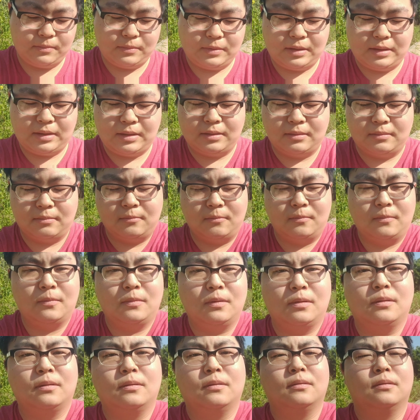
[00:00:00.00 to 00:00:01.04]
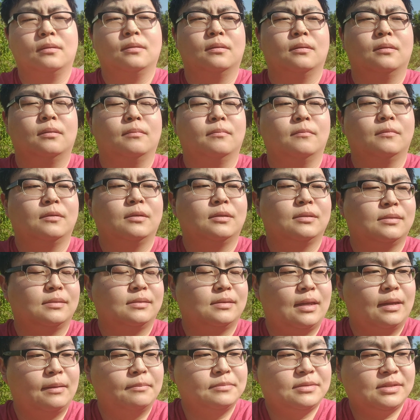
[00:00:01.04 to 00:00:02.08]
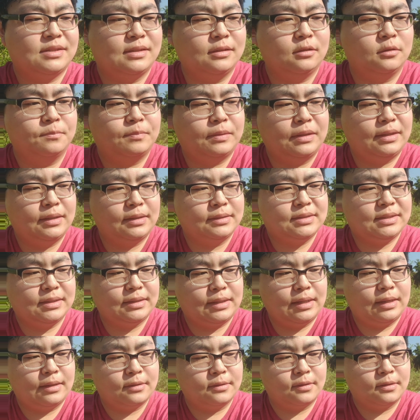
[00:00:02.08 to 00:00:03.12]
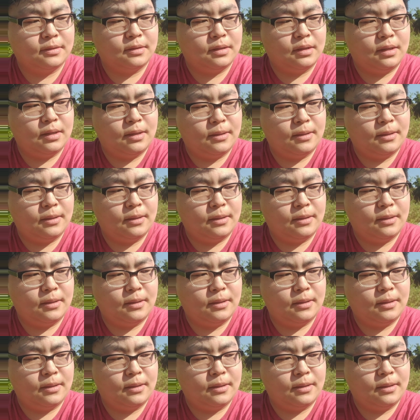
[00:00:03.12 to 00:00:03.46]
and them still being together